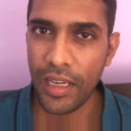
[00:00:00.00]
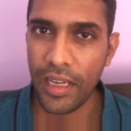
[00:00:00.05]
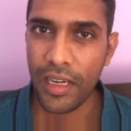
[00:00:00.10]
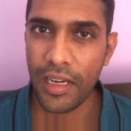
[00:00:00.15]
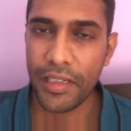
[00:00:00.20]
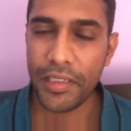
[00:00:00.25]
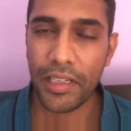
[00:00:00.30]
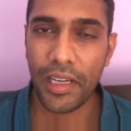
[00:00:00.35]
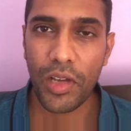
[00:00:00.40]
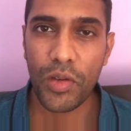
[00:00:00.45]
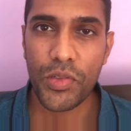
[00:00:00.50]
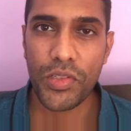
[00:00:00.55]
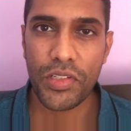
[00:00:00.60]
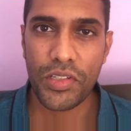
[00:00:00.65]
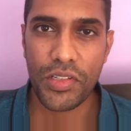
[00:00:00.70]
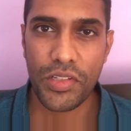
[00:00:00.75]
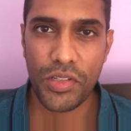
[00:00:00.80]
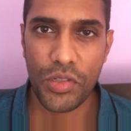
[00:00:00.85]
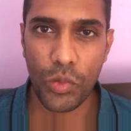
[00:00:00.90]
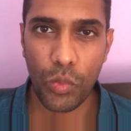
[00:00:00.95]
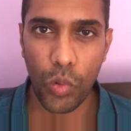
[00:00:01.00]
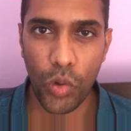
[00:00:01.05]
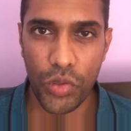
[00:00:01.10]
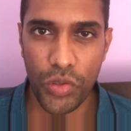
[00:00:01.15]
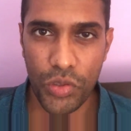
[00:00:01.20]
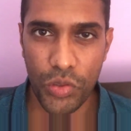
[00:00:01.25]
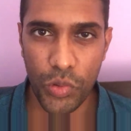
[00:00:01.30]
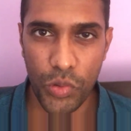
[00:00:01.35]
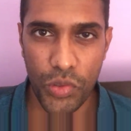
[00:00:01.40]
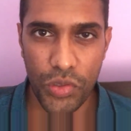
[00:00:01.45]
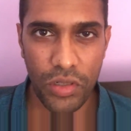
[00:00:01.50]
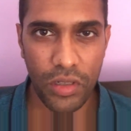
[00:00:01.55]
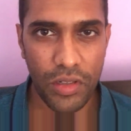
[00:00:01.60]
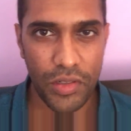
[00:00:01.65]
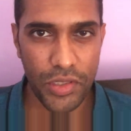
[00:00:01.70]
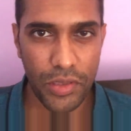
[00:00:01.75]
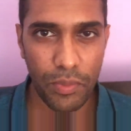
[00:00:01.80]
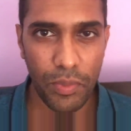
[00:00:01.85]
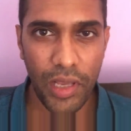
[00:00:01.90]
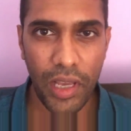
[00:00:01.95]
It allows us to watch those stars
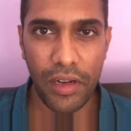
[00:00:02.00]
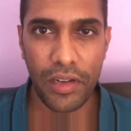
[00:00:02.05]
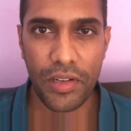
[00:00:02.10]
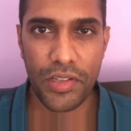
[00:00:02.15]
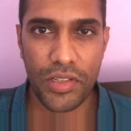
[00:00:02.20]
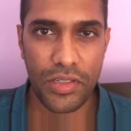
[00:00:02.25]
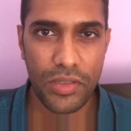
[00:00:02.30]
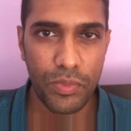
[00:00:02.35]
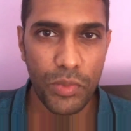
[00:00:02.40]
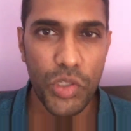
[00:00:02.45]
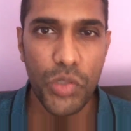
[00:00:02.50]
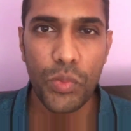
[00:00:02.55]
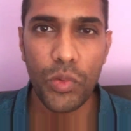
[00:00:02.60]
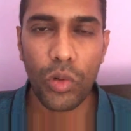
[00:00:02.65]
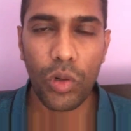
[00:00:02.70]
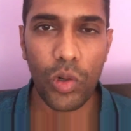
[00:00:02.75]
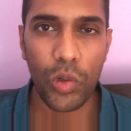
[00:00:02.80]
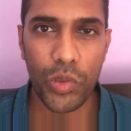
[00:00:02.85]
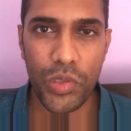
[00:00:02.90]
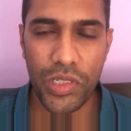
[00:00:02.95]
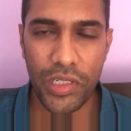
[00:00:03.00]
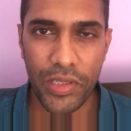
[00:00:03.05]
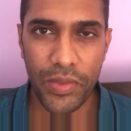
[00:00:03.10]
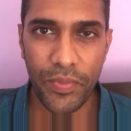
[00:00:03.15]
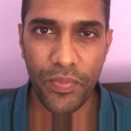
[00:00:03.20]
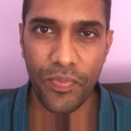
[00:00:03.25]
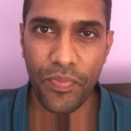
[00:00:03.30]
and planets much more closely.